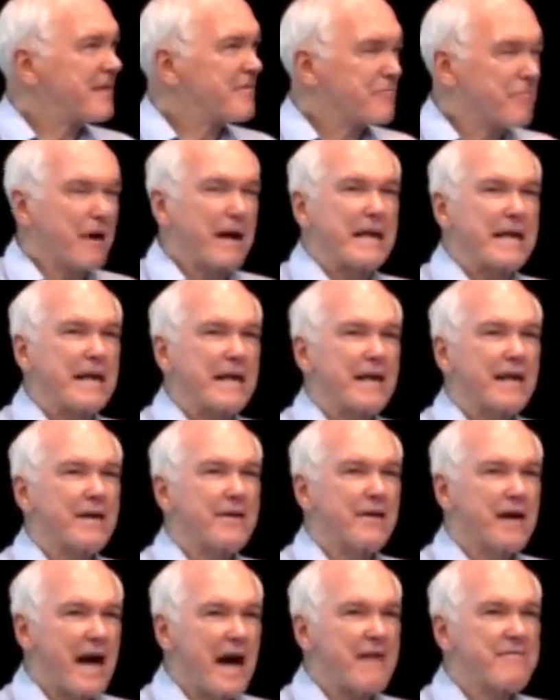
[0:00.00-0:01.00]
of writing a
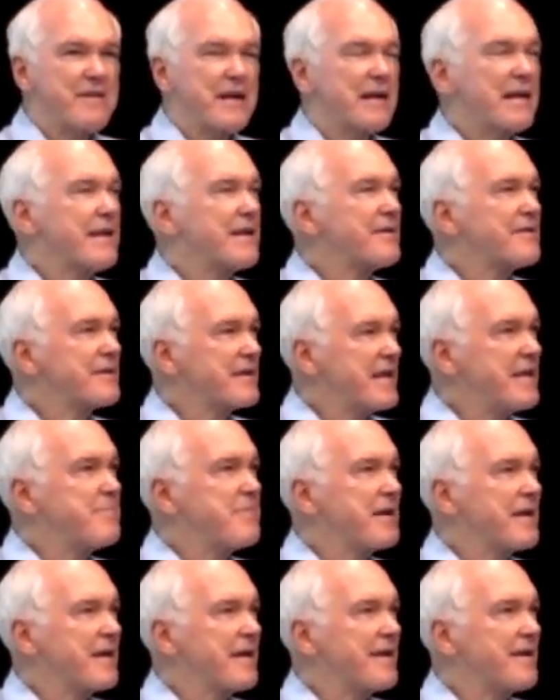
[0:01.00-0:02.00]
letter, having a letter,
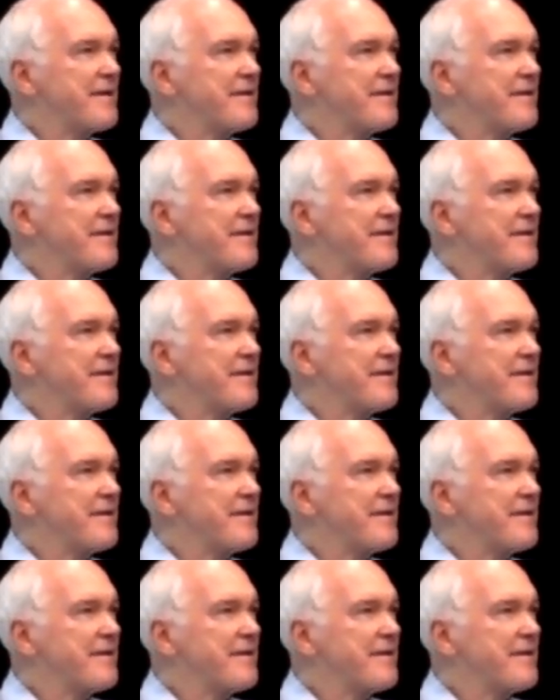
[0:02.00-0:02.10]
keeping a